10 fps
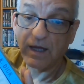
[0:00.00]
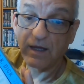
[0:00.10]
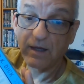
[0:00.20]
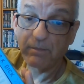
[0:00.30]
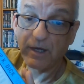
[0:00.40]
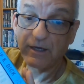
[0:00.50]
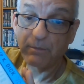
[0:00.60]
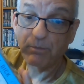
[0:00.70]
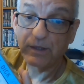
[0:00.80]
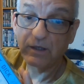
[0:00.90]
and
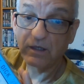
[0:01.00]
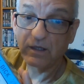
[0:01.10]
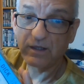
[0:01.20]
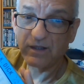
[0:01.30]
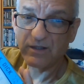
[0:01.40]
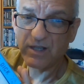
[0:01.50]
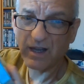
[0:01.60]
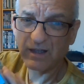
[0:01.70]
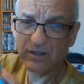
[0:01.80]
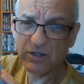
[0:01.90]
a bundle like this
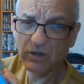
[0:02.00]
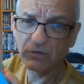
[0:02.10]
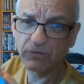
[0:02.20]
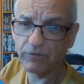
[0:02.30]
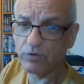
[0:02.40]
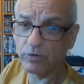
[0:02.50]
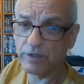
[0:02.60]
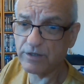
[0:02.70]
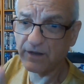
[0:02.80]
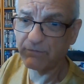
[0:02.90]
had sold for
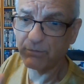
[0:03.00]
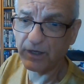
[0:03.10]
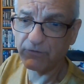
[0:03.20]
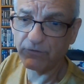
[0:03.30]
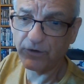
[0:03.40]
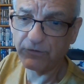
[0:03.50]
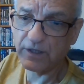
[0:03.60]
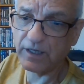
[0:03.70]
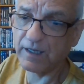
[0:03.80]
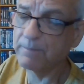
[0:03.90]

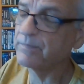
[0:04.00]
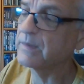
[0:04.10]
£47.50.